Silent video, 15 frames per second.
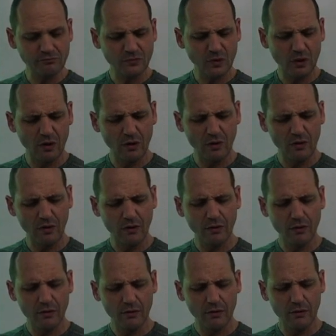
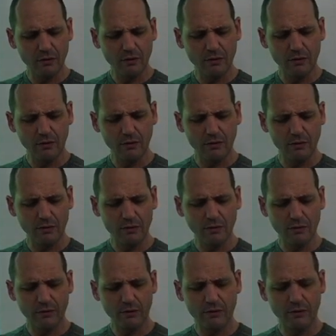
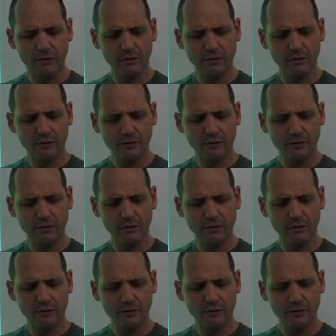(no one is talking)